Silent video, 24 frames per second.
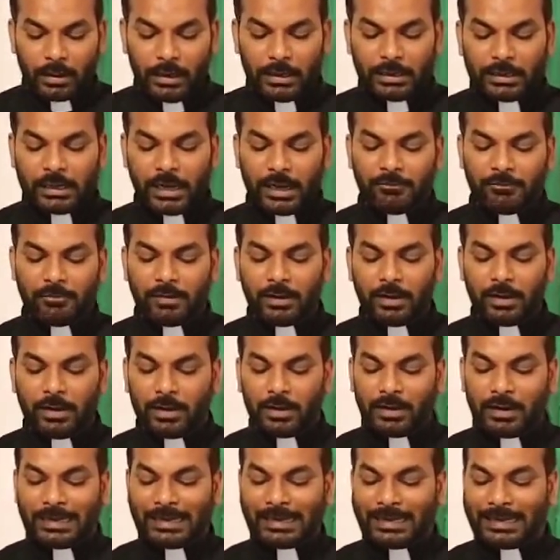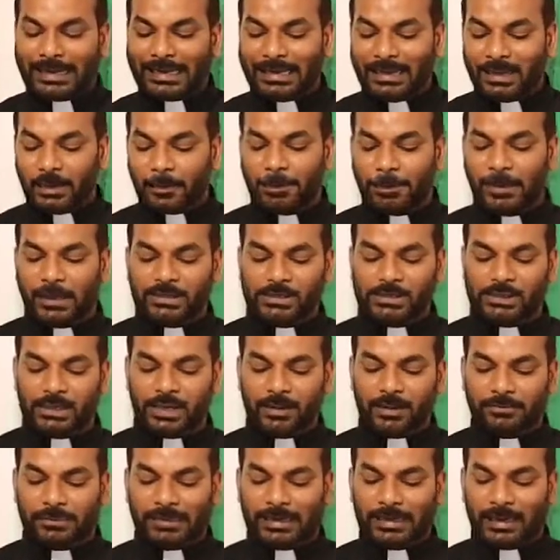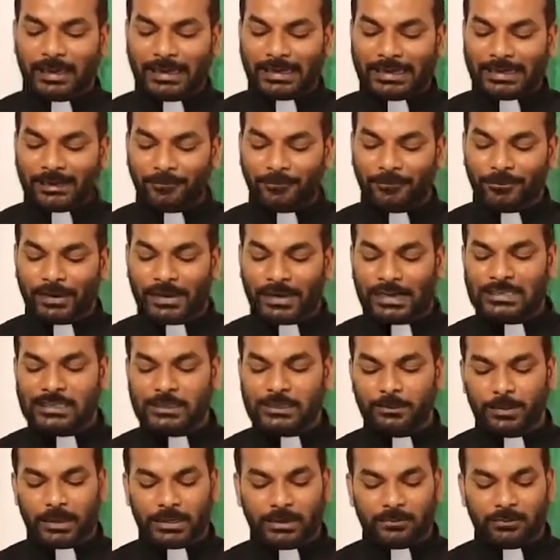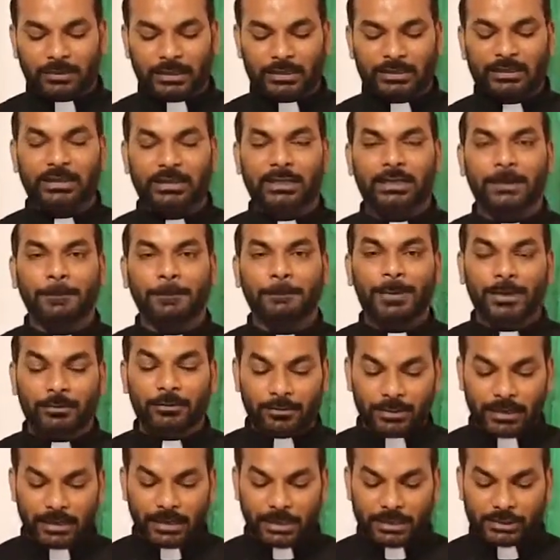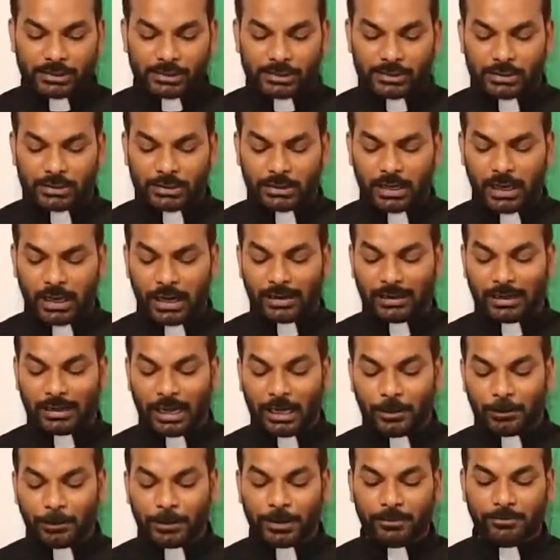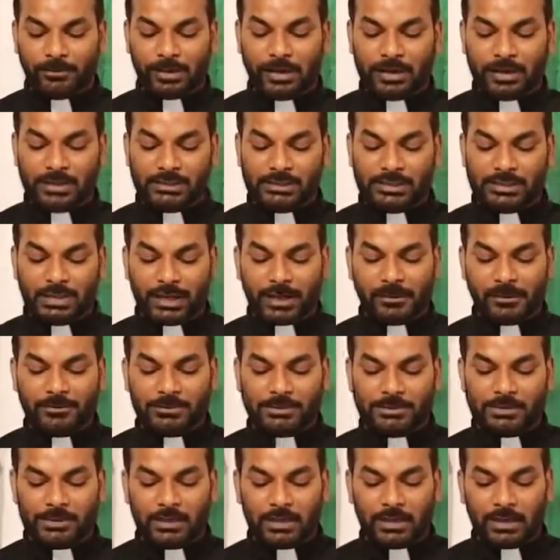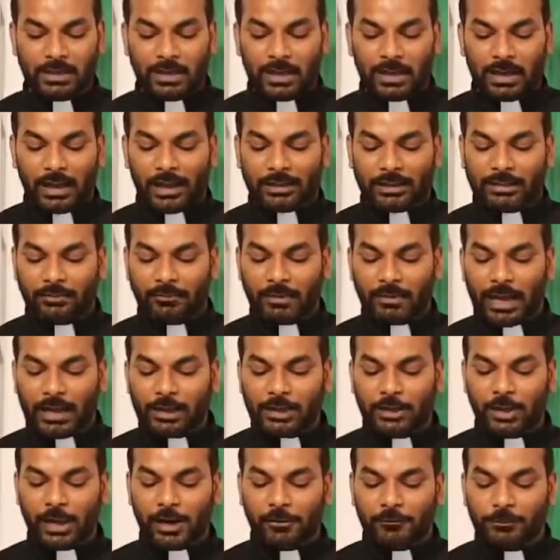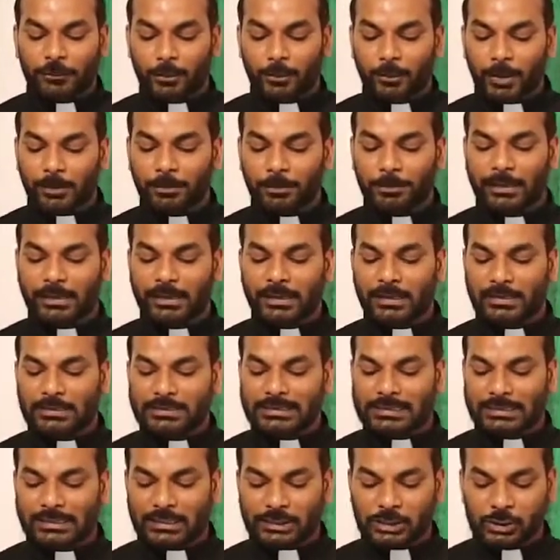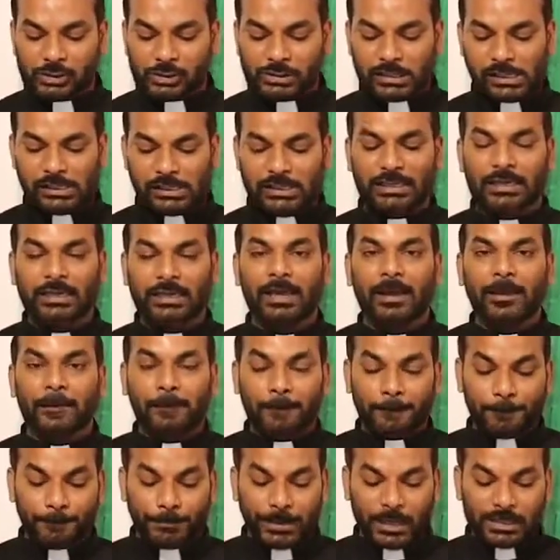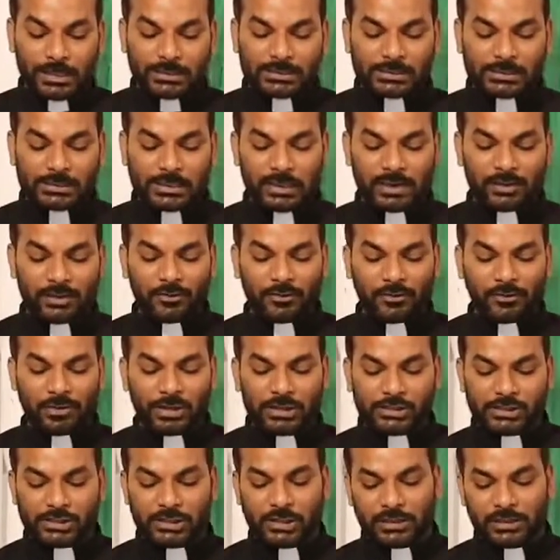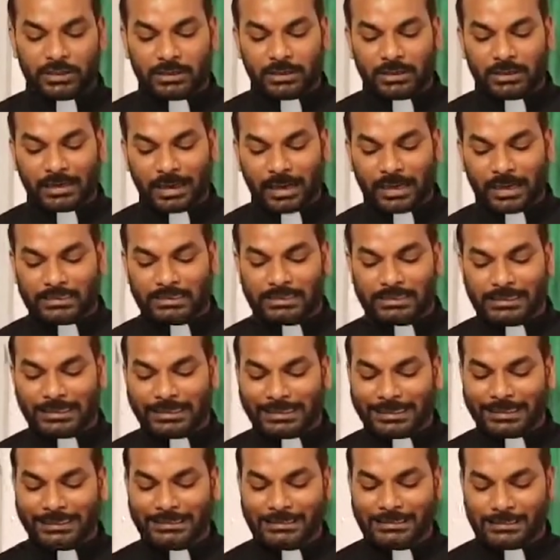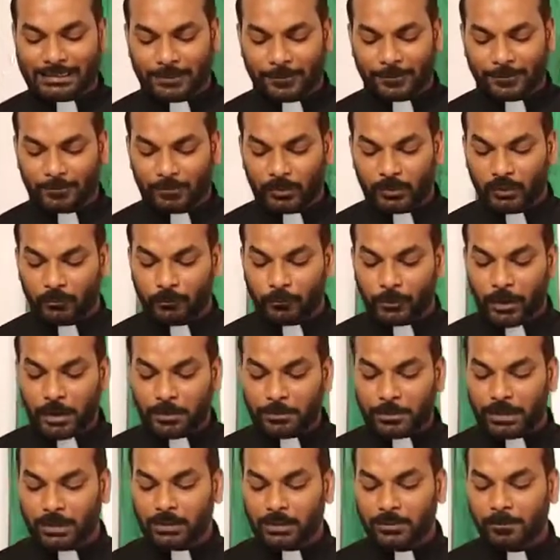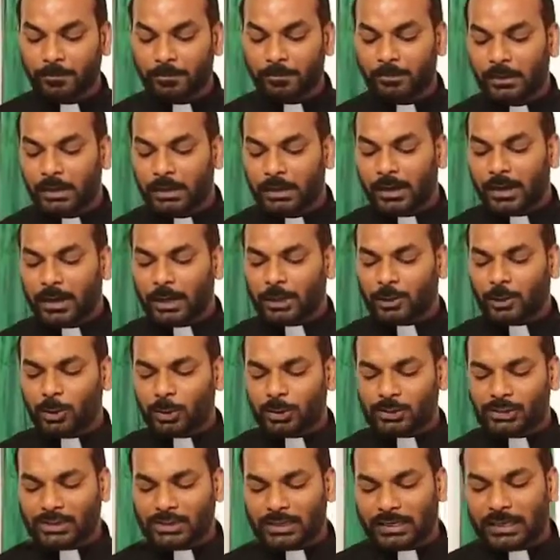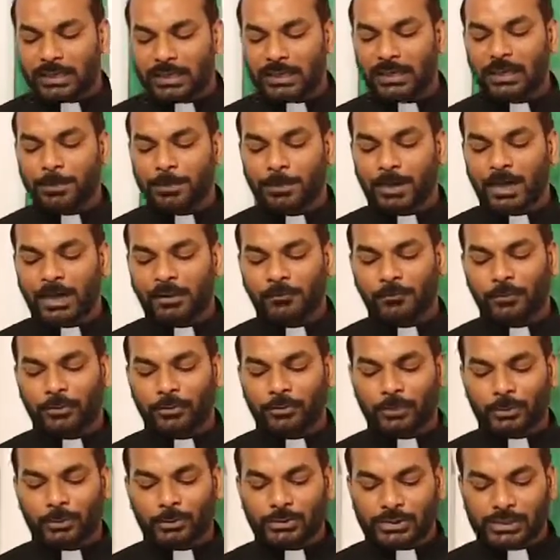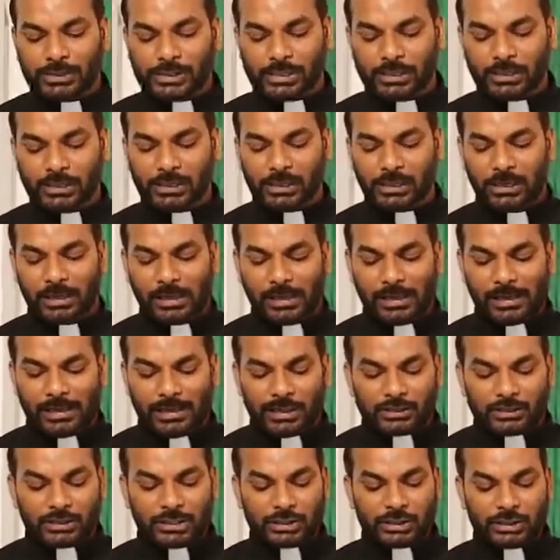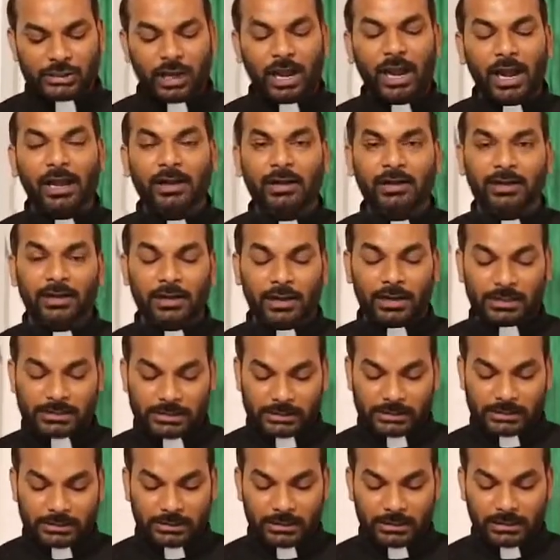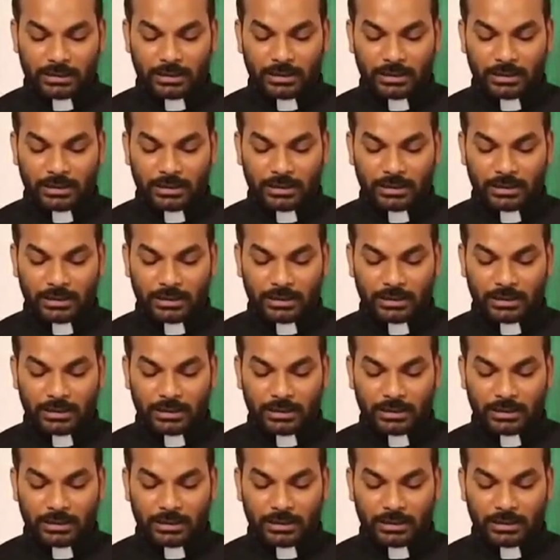It gave a clear picture of the difference between the privileged and unprivileged lives and the value of human beings in the society based on rich and caste etc. For me, it looks really painful to see such contrast